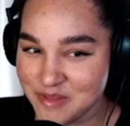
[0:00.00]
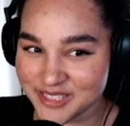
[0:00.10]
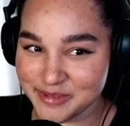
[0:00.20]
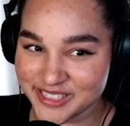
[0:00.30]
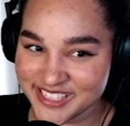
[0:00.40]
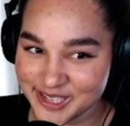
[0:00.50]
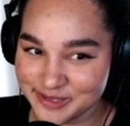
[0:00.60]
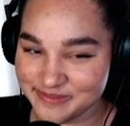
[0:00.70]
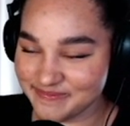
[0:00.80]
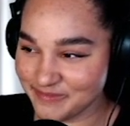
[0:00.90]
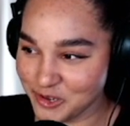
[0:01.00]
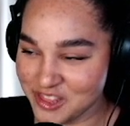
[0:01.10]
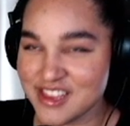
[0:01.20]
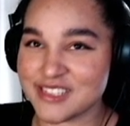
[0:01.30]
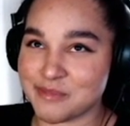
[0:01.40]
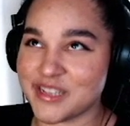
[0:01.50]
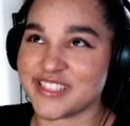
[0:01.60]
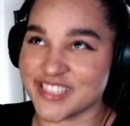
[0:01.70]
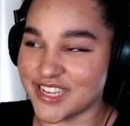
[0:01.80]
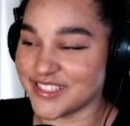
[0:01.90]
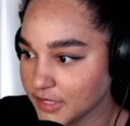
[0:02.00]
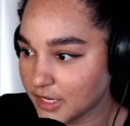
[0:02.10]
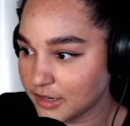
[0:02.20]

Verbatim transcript: to my cell where things make sense.